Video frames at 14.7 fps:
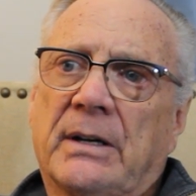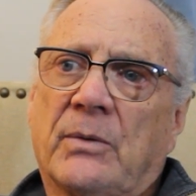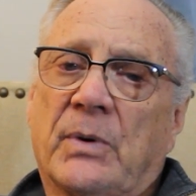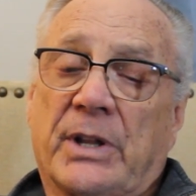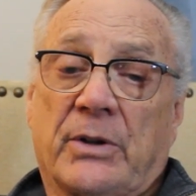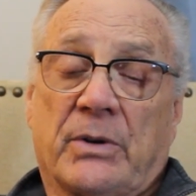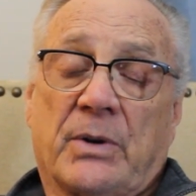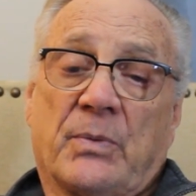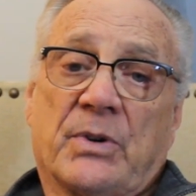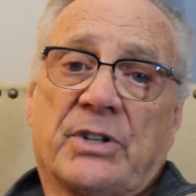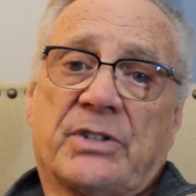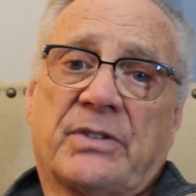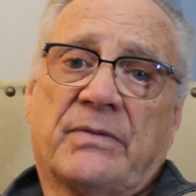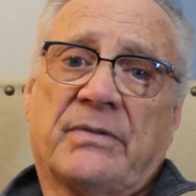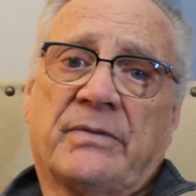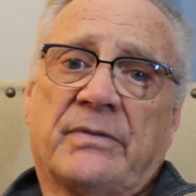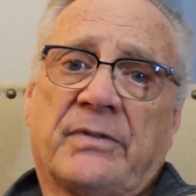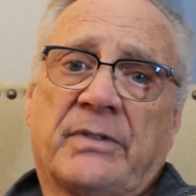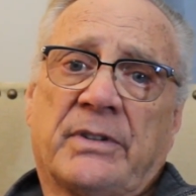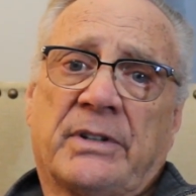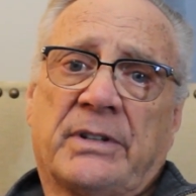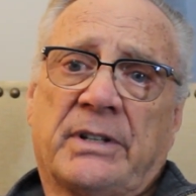whether it was
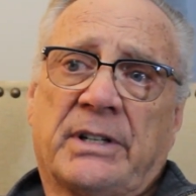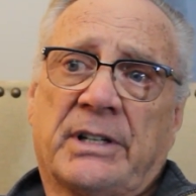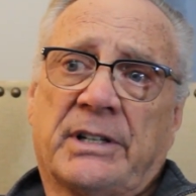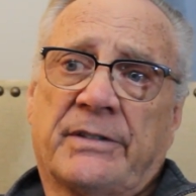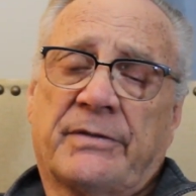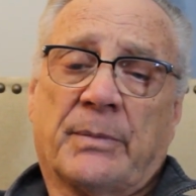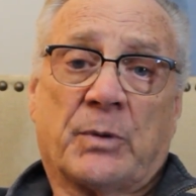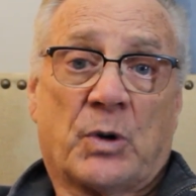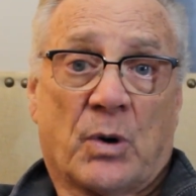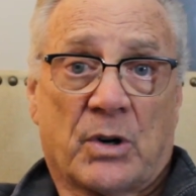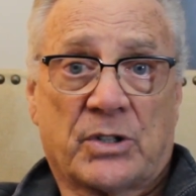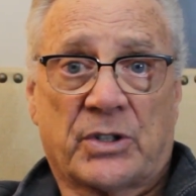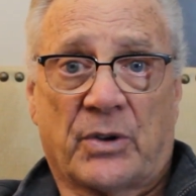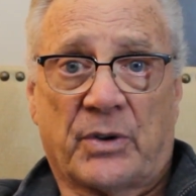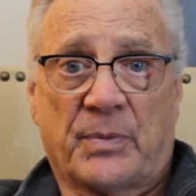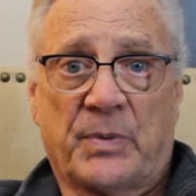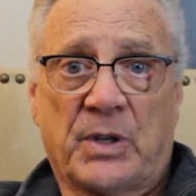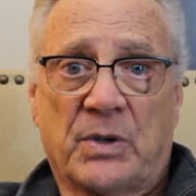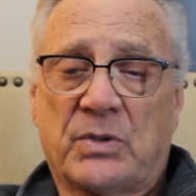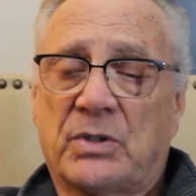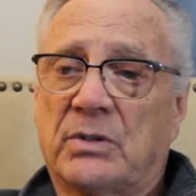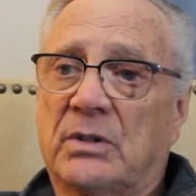from cortisone
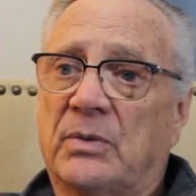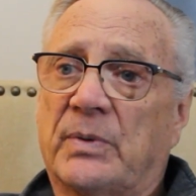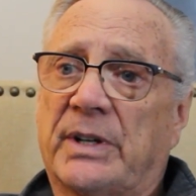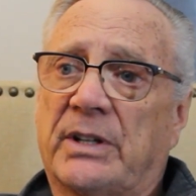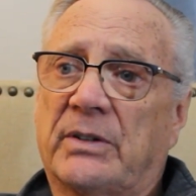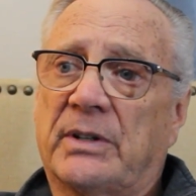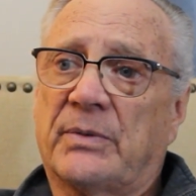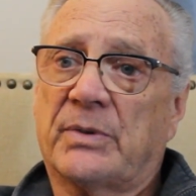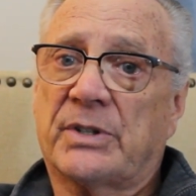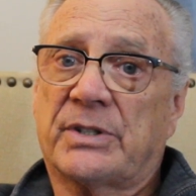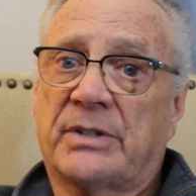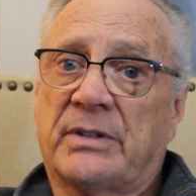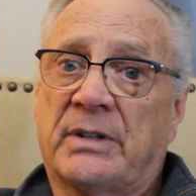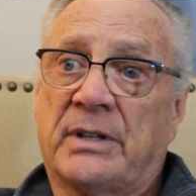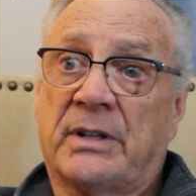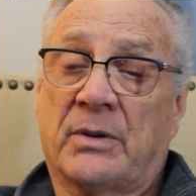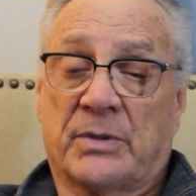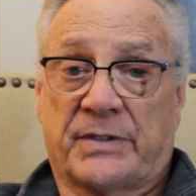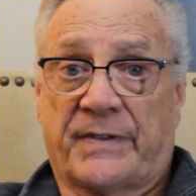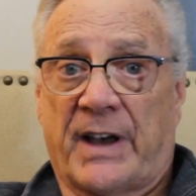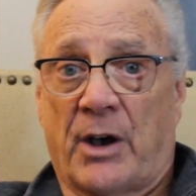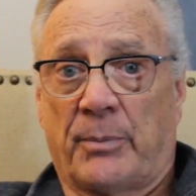abuse or whether there was
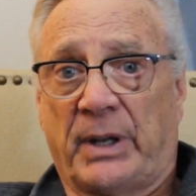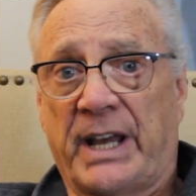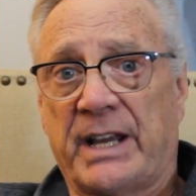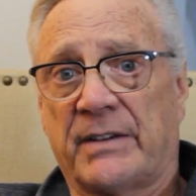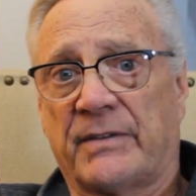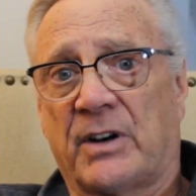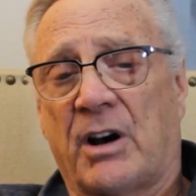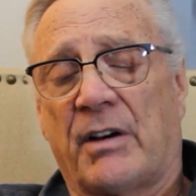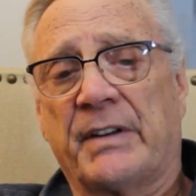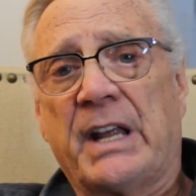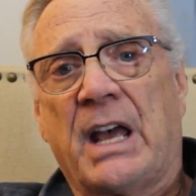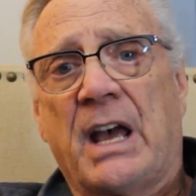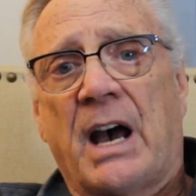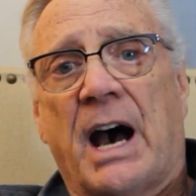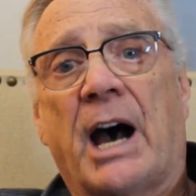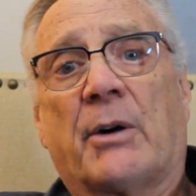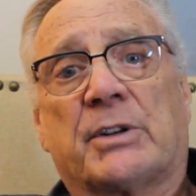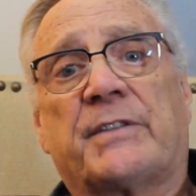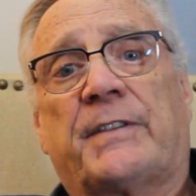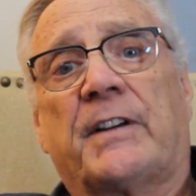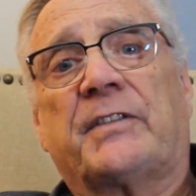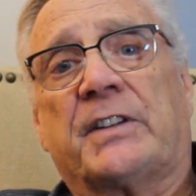foul play involved, I was
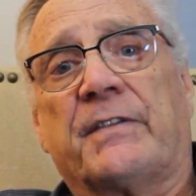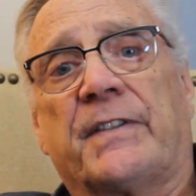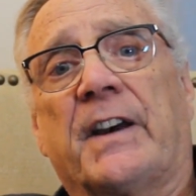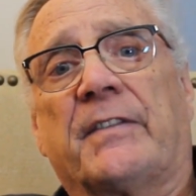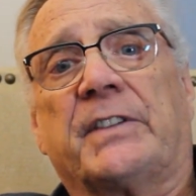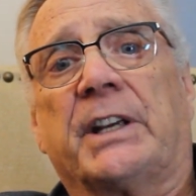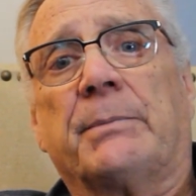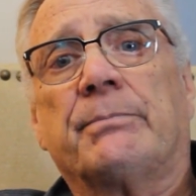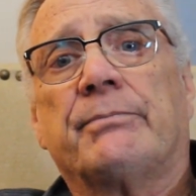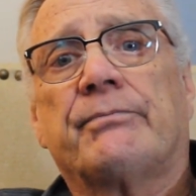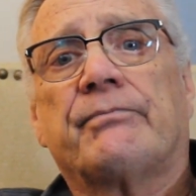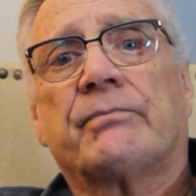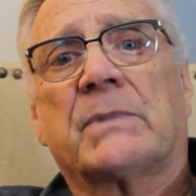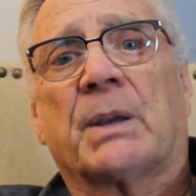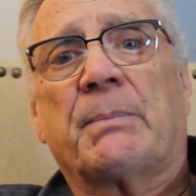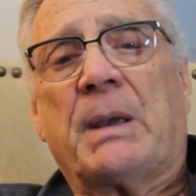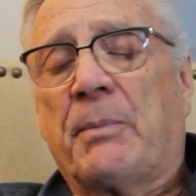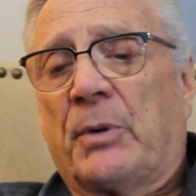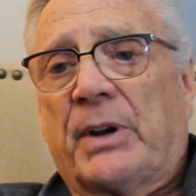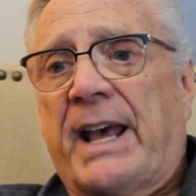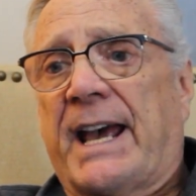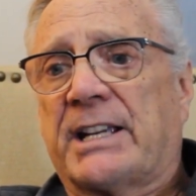50-50.
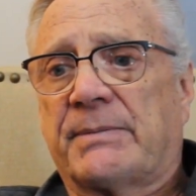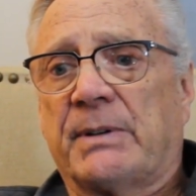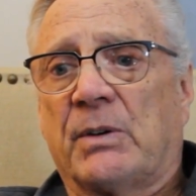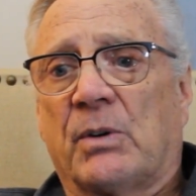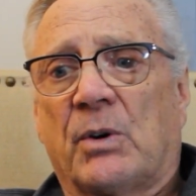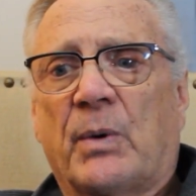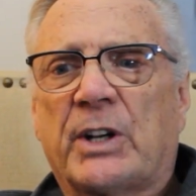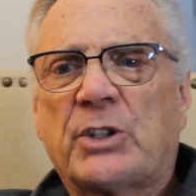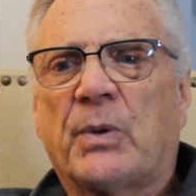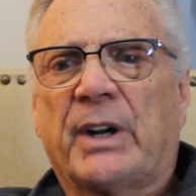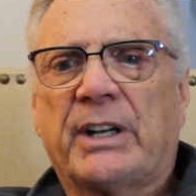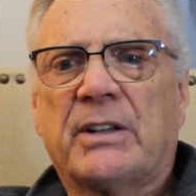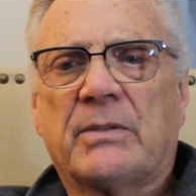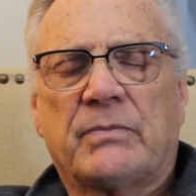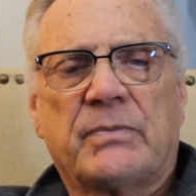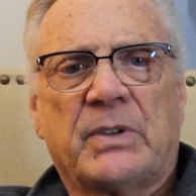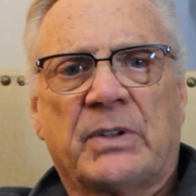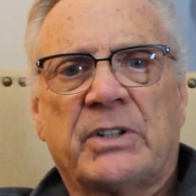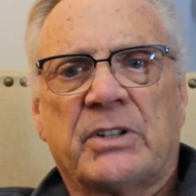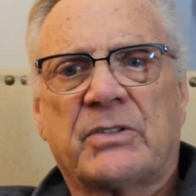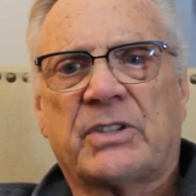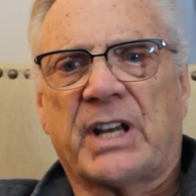People would ask me, well, which one do
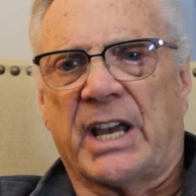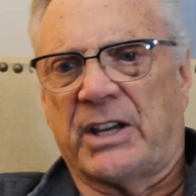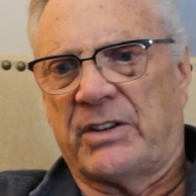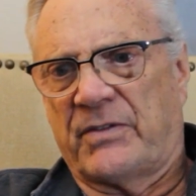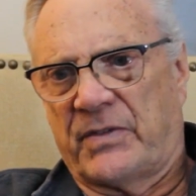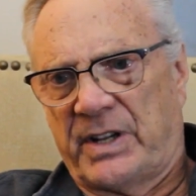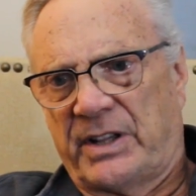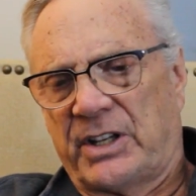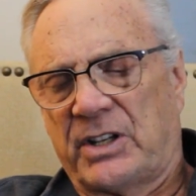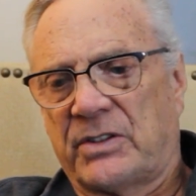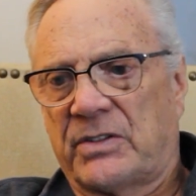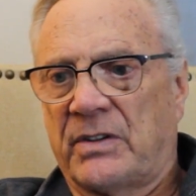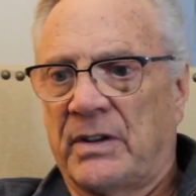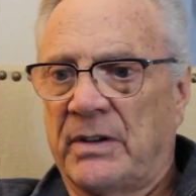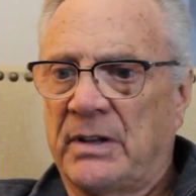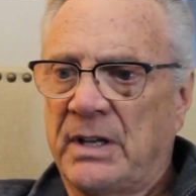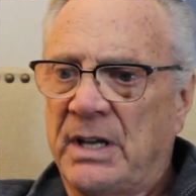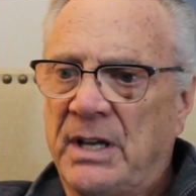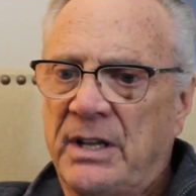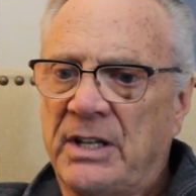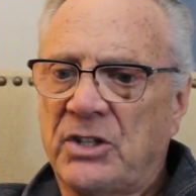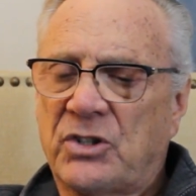you take? You've written these
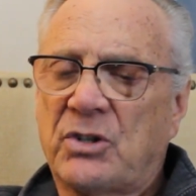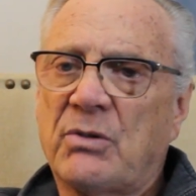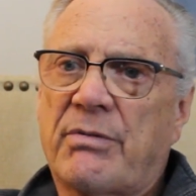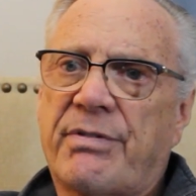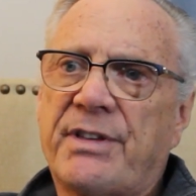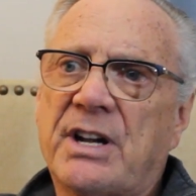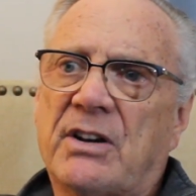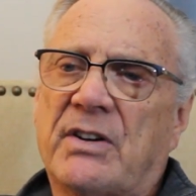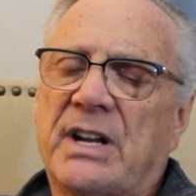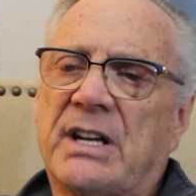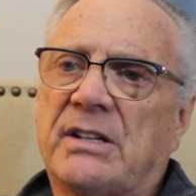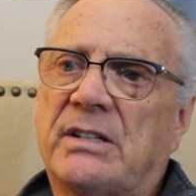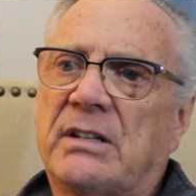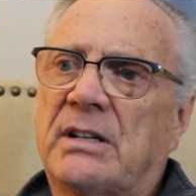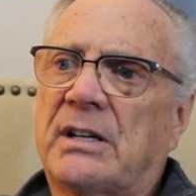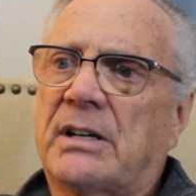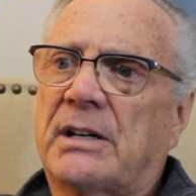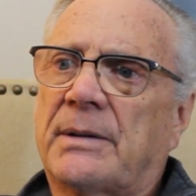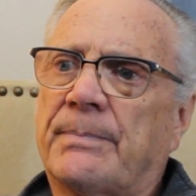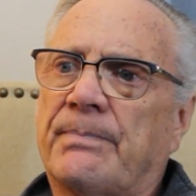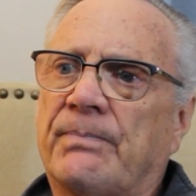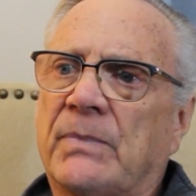these two theories.
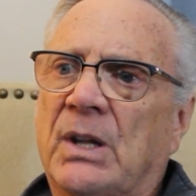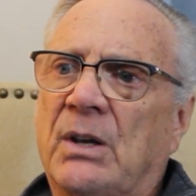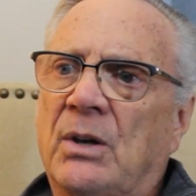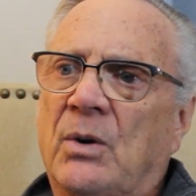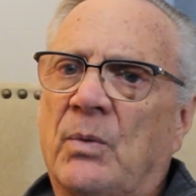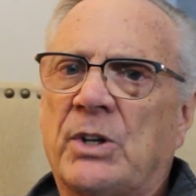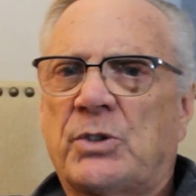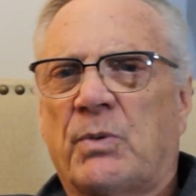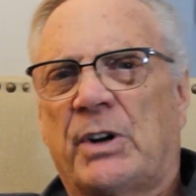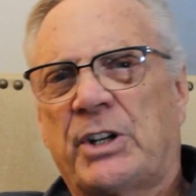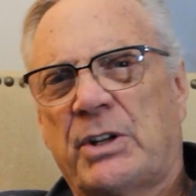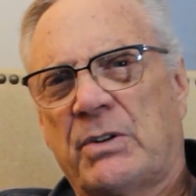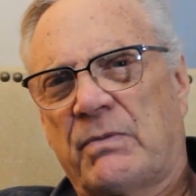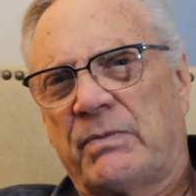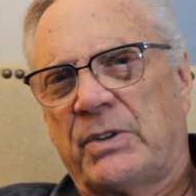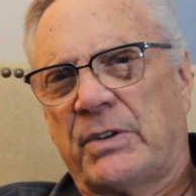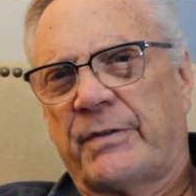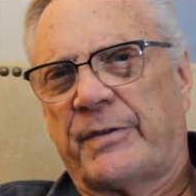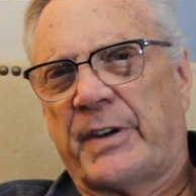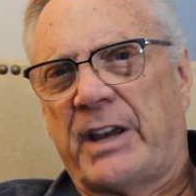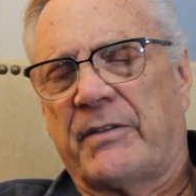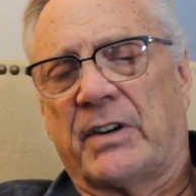Which one do you
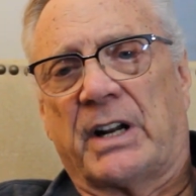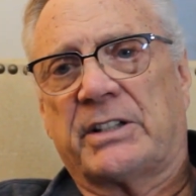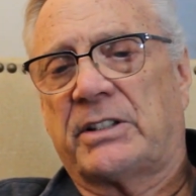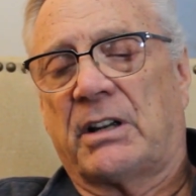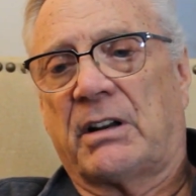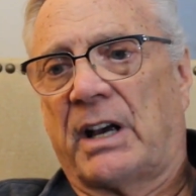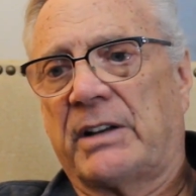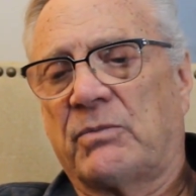favor? And I said, I